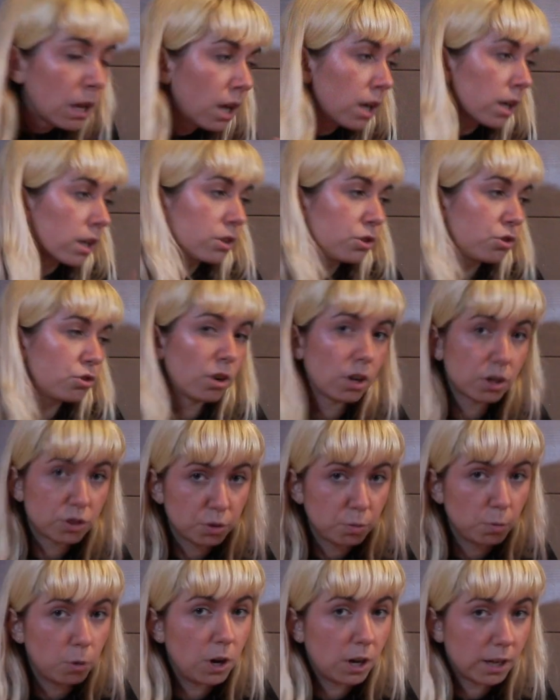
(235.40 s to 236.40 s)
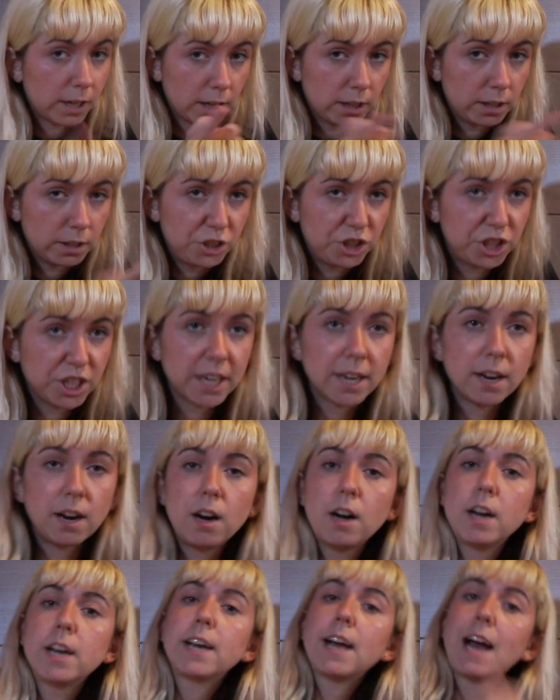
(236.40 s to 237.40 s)
construction worker, GI,
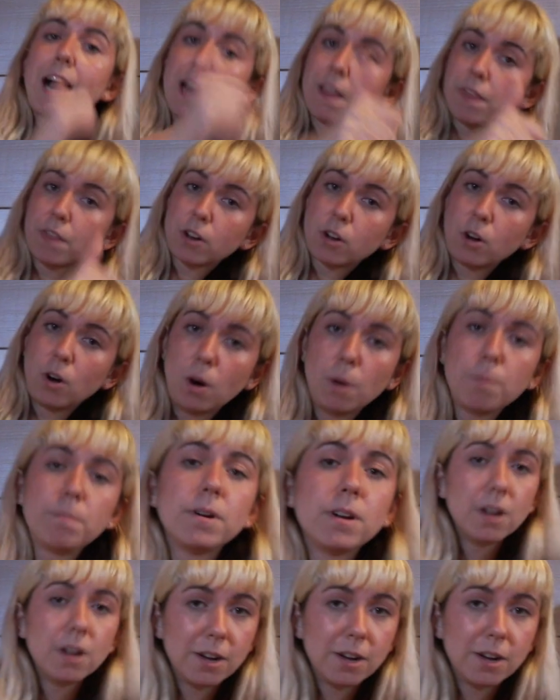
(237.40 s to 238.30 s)
and the cop.